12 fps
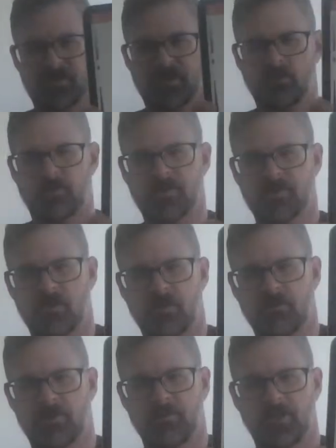set location
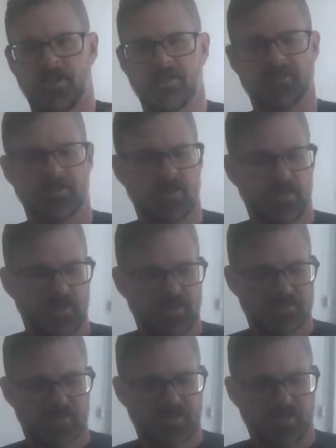hologram lines.
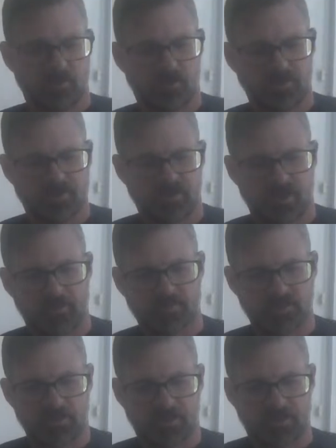Setting calculation
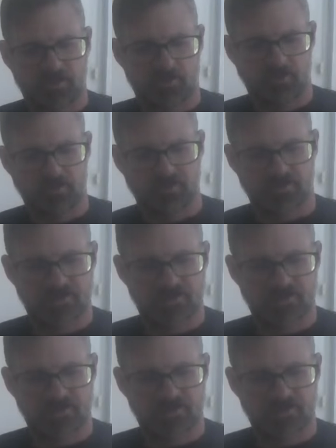opposite line calculation